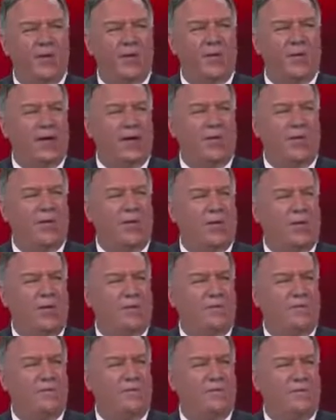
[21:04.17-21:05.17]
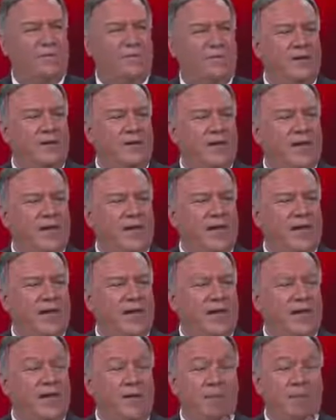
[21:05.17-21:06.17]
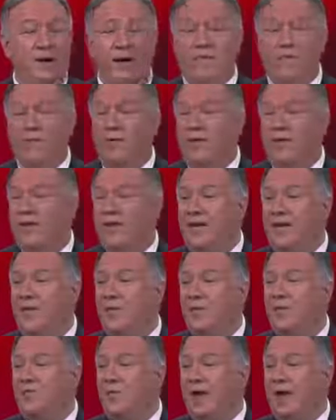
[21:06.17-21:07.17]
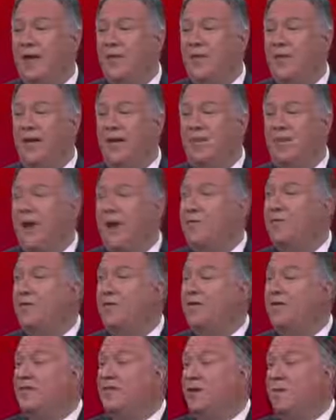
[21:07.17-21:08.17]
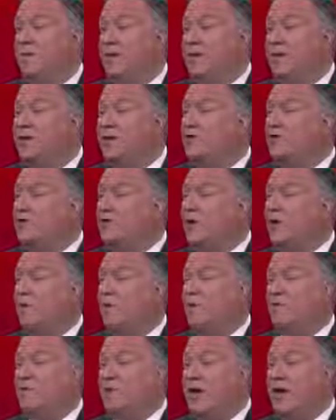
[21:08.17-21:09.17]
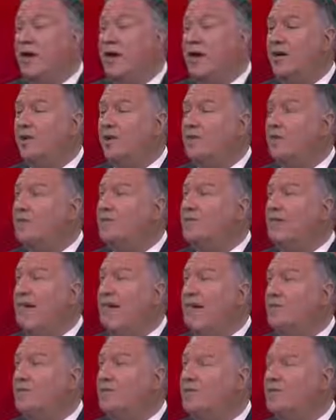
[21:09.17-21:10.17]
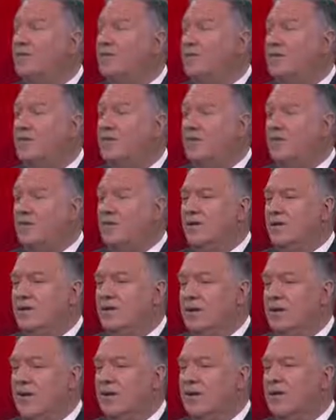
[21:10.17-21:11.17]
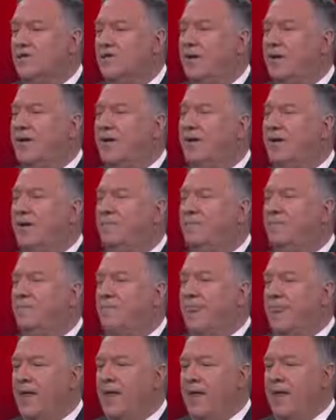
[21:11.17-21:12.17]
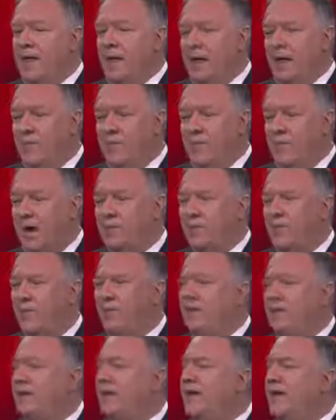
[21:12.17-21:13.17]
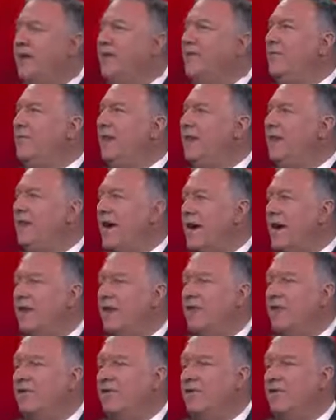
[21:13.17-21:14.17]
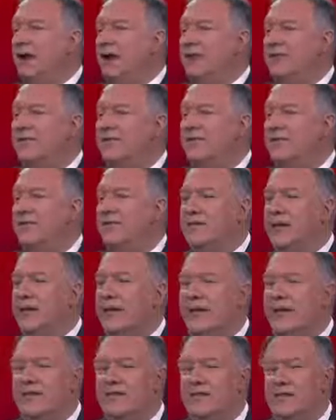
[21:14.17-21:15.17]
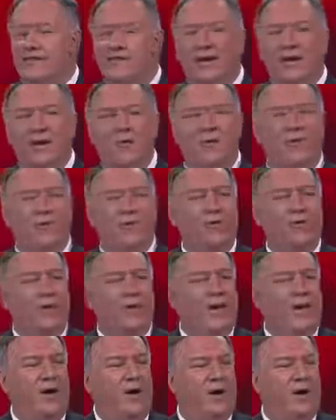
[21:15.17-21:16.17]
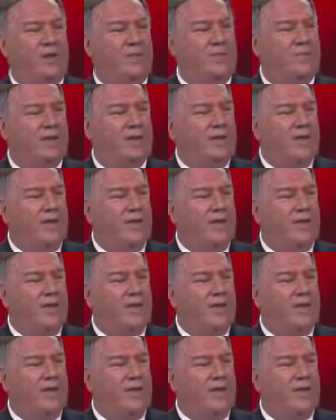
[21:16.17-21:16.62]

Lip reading: all around the world. And I am confident that he was right. I am confident that the American star will shine across the heavens so long as we keep a proper understanding of our God-given rights at the center of who we are,